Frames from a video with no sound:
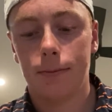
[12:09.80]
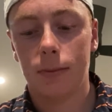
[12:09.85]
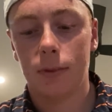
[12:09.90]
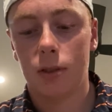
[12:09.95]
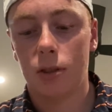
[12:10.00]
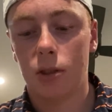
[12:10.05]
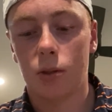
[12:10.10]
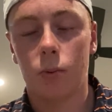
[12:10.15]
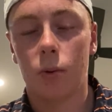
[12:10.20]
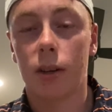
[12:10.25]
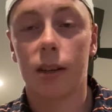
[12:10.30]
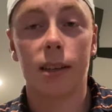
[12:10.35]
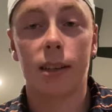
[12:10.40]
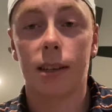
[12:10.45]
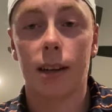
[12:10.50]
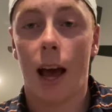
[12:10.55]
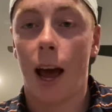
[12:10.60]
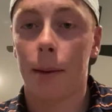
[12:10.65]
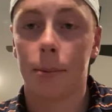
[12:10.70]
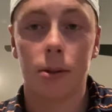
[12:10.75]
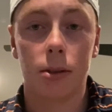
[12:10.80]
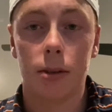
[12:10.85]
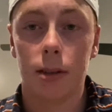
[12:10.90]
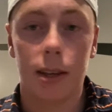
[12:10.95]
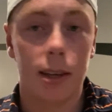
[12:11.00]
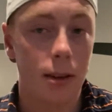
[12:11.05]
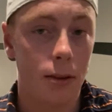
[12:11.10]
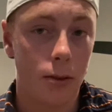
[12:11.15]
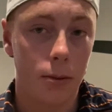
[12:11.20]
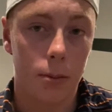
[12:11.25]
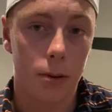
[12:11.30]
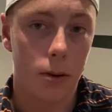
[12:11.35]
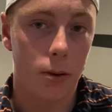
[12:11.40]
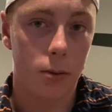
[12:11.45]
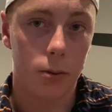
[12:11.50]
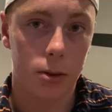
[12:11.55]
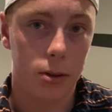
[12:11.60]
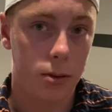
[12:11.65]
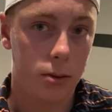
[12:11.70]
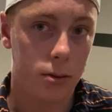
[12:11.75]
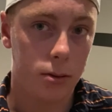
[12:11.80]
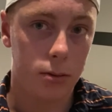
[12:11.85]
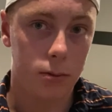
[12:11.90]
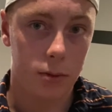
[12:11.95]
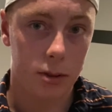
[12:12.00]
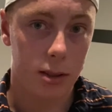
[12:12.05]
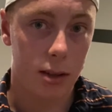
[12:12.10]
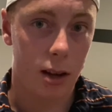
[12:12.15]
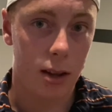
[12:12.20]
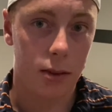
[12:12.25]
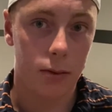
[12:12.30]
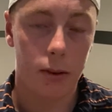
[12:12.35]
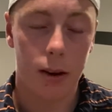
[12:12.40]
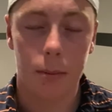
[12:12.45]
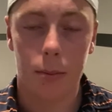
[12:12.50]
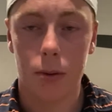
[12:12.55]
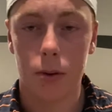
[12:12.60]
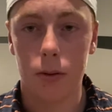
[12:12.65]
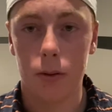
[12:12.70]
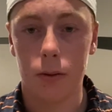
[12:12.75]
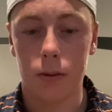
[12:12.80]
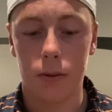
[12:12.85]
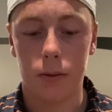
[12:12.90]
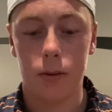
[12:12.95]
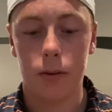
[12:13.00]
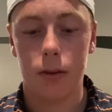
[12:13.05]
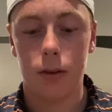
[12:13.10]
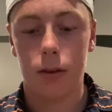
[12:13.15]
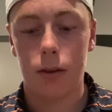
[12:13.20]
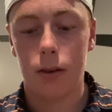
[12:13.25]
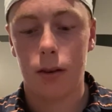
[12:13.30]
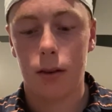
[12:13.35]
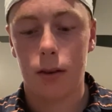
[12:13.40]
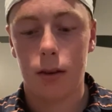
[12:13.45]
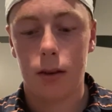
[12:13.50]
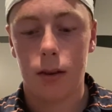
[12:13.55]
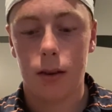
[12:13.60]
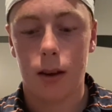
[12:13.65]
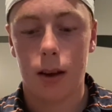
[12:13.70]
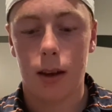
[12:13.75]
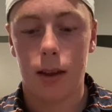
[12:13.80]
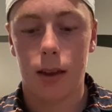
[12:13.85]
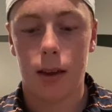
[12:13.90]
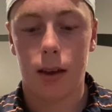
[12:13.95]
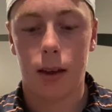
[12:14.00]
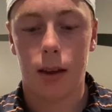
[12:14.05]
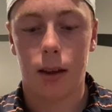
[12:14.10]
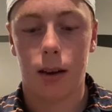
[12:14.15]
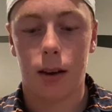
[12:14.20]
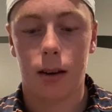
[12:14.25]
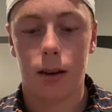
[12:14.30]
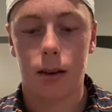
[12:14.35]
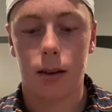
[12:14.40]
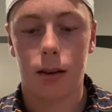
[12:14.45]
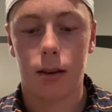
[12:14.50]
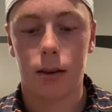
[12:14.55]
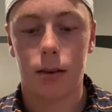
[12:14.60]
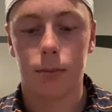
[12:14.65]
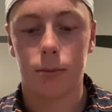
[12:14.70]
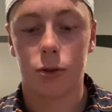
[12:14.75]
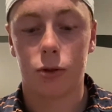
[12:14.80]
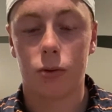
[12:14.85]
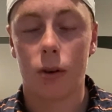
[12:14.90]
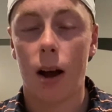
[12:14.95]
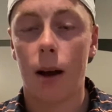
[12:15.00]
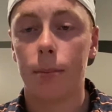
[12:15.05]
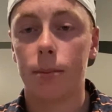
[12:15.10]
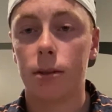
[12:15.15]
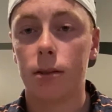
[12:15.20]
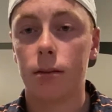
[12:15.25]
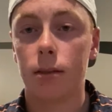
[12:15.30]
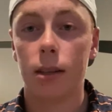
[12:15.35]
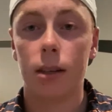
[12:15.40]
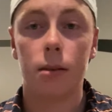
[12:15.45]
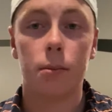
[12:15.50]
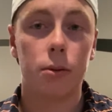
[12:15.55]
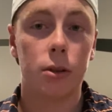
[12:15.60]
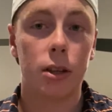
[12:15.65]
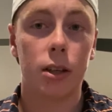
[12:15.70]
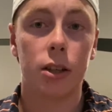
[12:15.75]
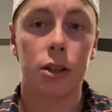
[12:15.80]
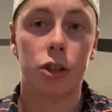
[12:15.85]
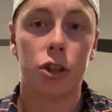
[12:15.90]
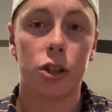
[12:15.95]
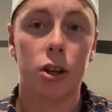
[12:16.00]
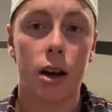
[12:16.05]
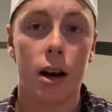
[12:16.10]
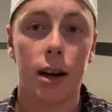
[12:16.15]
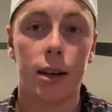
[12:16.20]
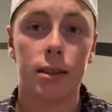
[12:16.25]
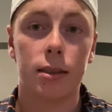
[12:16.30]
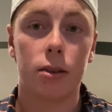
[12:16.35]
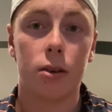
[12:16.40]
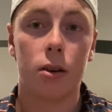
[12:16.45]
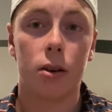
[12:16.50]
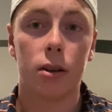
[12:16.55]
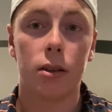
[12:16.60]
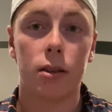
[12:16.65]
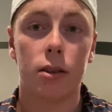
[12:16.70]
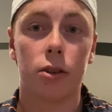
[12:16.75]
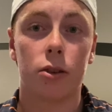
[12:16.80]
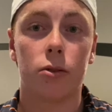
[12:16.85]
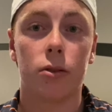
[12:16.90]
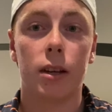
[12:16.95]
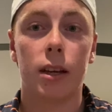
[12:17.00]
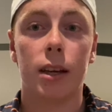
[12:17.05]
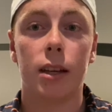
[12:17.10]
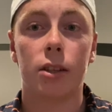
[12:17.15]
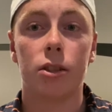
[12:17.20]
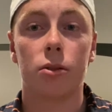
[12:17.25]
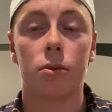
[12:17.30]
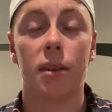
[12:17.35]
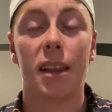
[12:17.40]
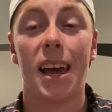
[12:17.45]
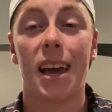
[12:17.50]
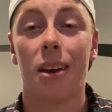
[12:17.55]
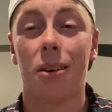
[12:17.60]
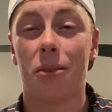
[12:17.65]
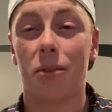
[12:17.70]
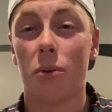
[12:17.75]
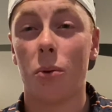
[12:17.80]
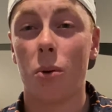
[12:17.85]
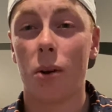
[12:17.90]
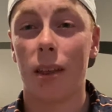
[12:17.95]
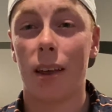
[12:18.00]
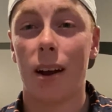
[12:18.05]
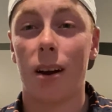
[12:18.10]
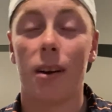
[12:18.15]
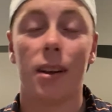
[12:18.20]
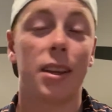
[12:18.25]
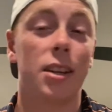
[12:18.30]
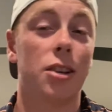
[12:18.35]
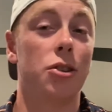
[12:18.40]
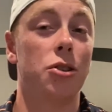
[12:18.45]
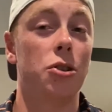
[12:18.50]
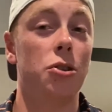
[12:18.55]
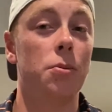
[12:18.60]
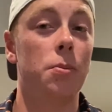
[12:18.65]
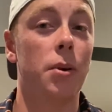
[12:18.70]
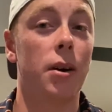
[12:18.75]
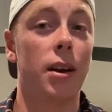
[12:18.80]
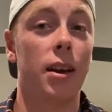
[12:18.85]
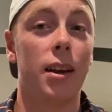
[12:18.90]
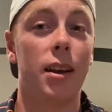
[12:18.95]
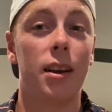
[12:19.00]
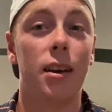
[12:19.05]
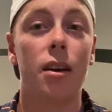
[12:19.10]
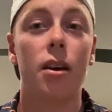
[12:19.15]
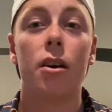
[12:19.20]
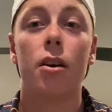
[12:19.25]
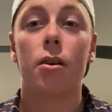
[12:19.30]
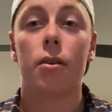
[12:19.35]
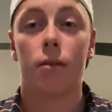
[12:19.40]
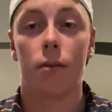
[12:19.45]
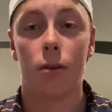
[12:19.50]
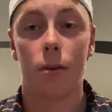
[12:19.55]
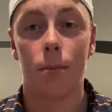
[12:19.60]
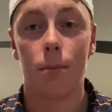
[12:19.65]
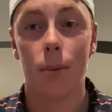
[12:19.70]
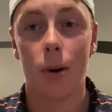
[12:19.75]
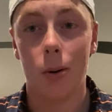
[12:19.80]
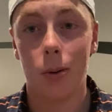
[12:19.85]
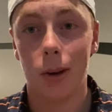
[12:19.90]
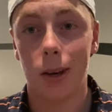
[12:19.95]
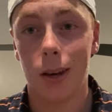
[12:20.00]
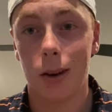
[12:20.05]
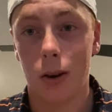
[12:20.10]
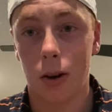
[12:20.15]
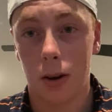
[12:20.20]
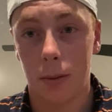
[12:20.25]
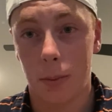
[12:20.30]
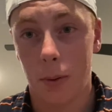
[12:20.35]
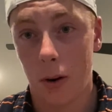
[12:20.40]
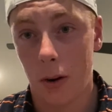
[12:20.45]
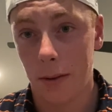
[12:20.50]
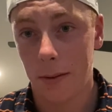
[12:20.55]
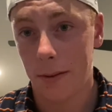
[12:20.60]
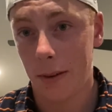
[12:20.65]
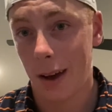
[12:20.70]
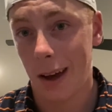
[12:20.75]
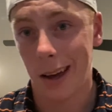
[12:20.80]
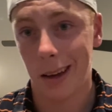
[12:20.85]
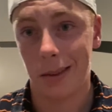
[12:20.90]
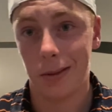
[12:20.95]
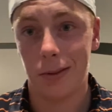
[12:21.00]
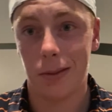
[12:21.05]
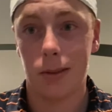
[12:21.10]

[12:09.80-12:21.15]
Just wanted to absolutely kill the ball, which was not the right move. And then dropped, hit a pretty good shot onto the green, so laying 4 there, and then 2-putted for a bogey on a par 5.